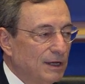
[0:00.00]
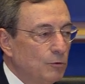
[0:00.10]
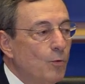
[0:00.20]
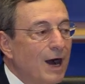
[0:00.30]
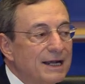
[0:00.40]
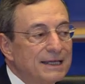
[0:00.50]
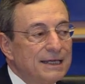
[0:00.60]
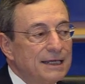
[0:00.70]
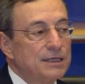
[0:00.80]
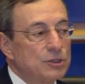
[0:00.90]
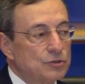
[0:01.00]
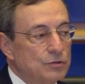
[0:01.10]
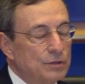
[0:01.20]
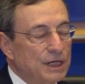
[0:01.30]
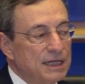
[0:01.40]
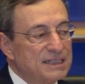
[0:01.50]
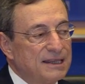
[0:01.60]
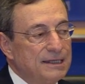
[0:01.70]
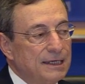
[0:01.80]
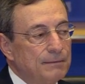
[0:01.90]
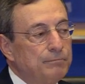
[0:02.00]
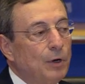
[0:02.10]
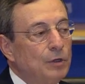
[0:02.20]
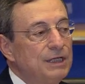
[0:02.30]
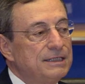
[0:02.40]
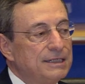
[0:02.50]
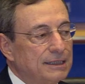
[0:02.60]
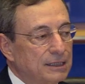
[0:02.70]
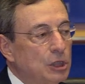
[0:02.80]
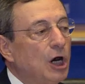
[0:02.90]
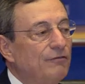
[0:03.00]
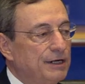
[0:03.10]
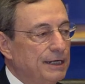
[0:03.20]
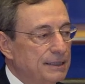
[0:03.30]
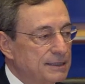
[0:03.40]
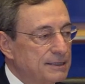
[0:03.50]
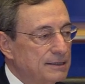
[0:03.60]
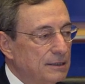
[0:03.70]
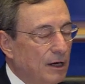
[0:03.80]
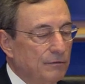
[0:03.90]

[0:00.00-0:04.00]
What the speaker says: But one key issue is the political governance